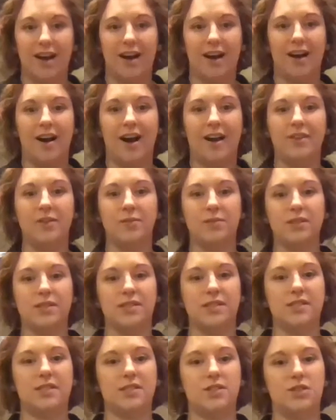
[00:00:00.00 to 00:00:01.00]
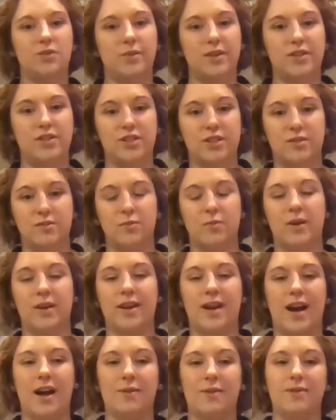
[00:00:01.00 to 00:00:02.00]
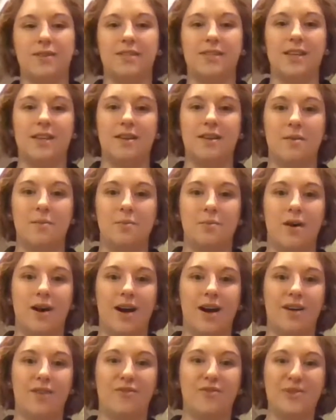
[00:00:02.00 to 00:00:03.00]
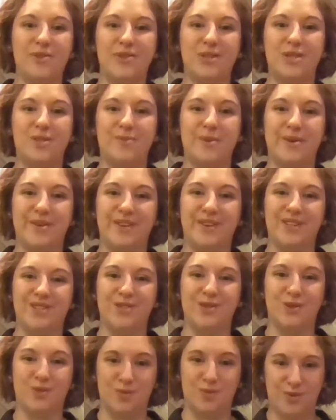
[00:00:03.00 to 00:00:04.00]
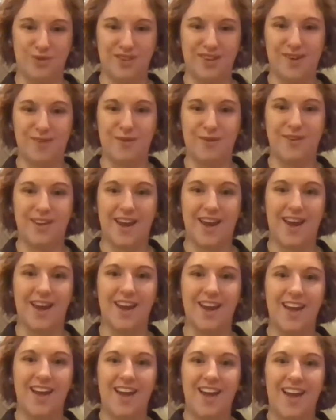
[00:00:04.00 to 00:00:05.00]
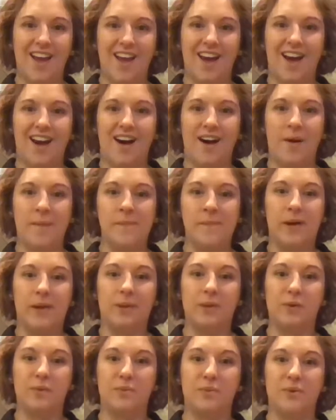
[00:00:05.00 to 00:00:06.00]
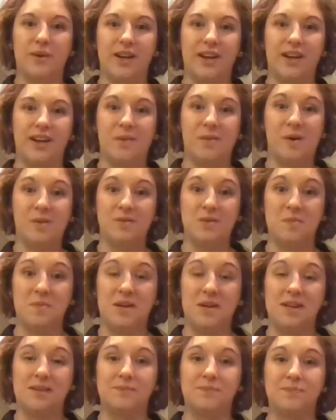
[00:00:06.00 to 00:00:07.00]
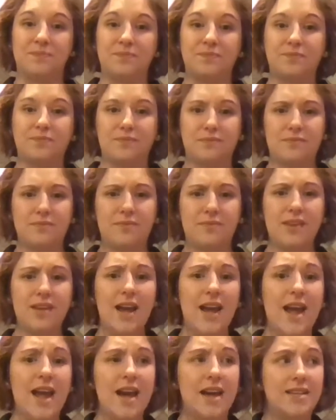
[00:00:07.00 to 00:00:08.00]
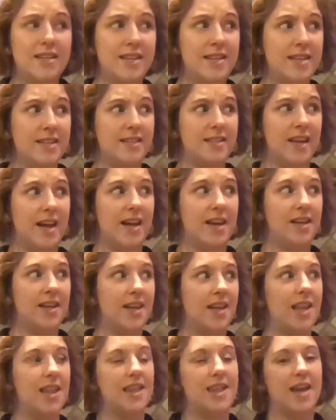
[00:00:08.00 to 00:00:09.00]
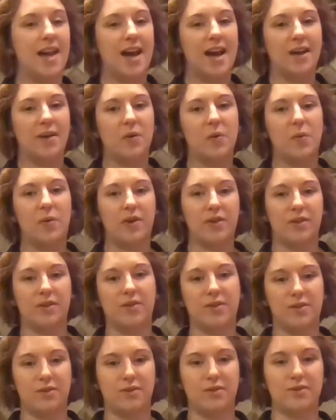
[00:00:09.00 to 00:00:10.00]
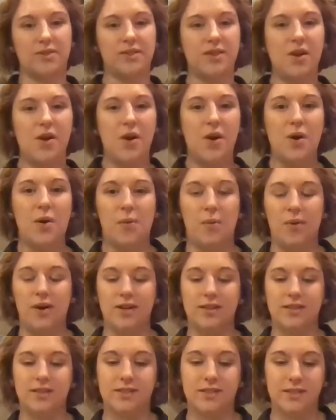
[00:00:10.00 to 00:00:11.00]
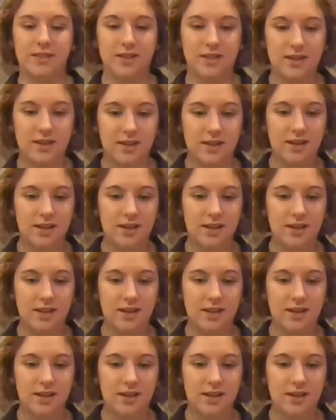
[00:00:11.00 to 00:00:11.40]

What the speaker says: I noticed a situation when I was in my field experience school the other day. A little boy had come up to me, and he said that one of the girls was